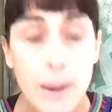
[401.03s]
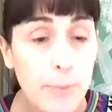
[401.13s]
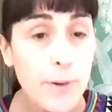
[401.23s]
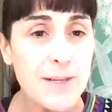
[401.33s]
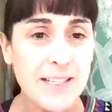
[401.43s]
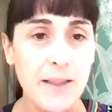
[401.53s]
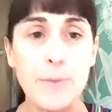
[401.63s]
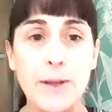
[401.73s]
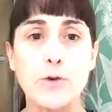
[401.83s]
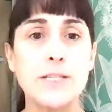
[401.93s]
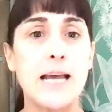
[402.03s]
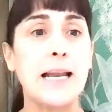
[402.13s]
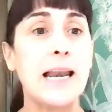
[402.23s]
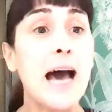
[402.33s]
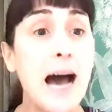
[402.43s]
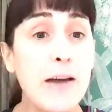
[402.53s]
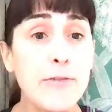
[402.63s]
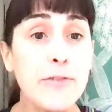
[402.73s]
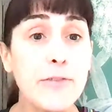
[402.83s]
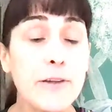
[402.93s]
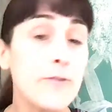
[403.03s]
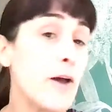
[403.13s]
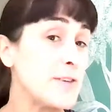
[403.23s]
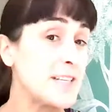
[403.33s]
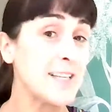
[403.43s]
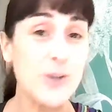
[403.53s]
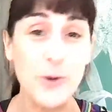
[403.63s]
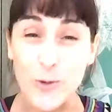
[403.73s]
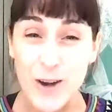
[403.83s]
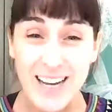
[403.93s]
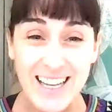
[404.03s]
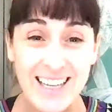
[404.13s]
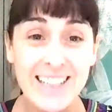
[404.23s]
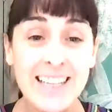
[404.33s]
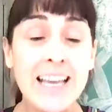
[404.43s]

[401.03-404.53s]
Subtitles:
implementing them in your daily life if you haven't done so already,